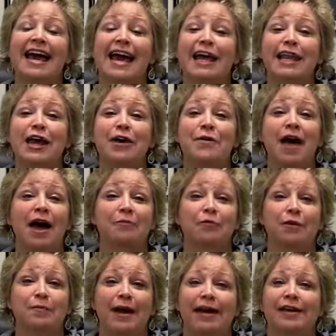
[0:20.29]
Hello, I'm
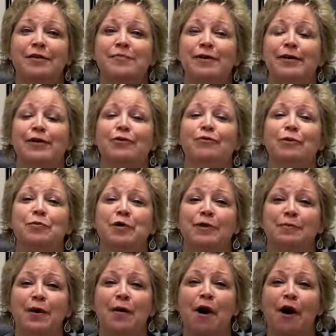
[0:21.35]
Rebecca Pilgrim with
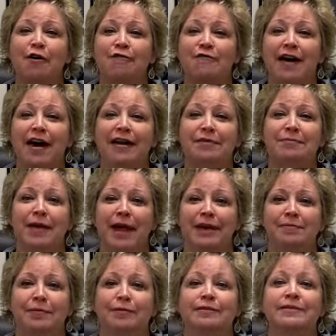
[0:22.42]
Mohawk Fine
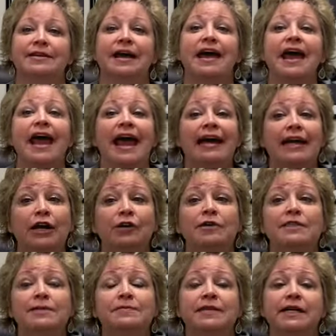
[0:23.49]
Papers, and here are
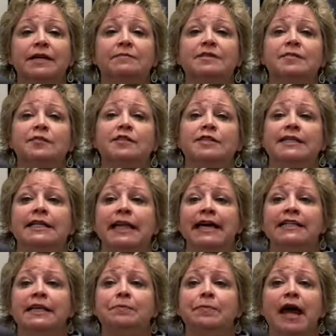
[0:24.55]
some tips for
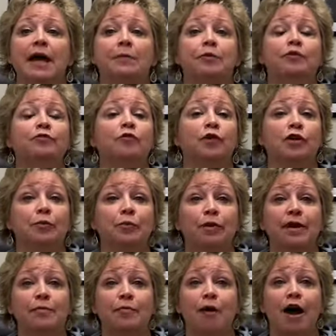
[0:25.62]
selecting paper for your
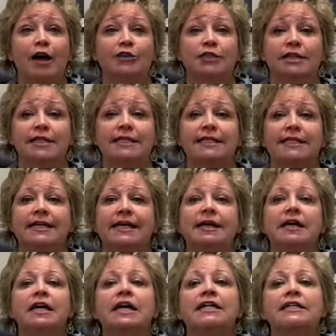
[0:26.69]
print projects.
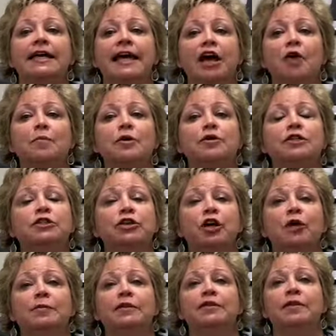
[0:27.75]
To help you
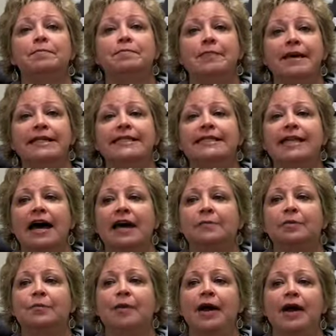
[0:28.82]
determine the best type
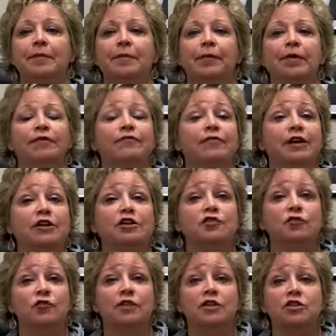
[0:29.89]
of paper and finish
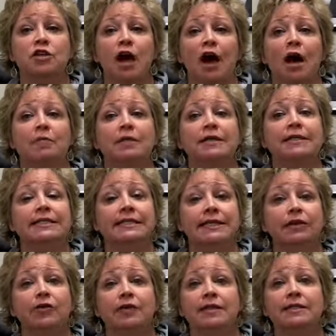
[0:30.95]
for the job,
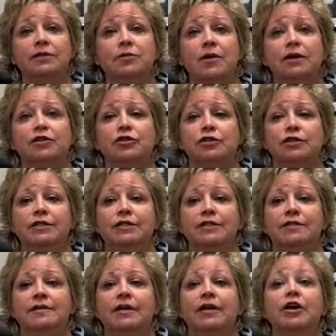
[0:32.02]
consider these questions.
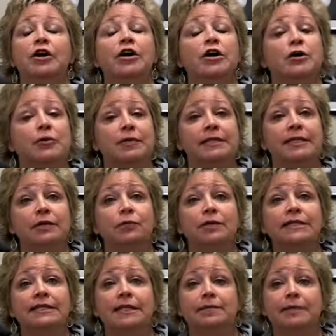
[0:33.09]
Who is the
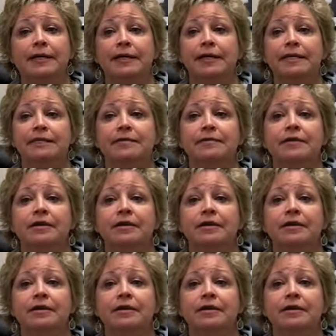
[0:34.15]
recipient?